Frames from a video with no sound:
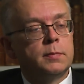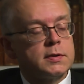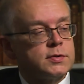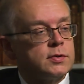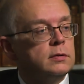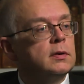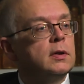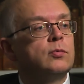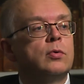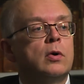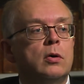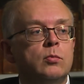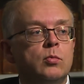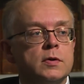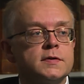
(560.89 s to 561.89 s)
but certainly
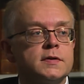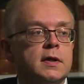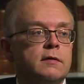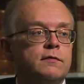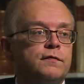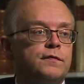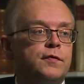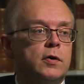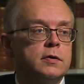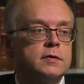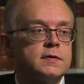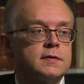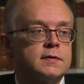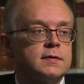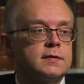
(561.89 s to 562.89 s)
Rome was the
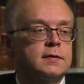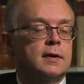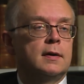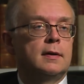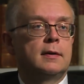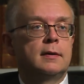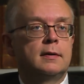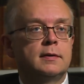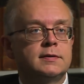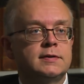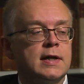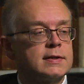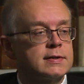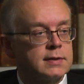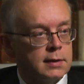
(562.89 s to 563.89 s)
first uh,
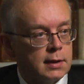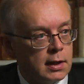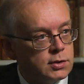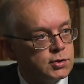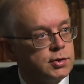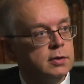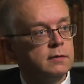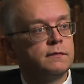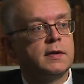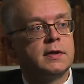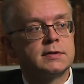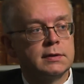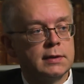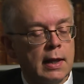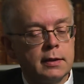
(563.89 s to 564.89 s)
destination of
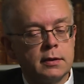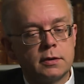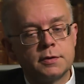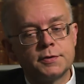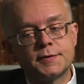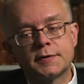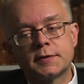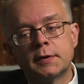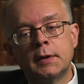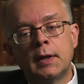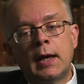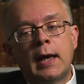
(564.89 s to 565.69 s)
these letters.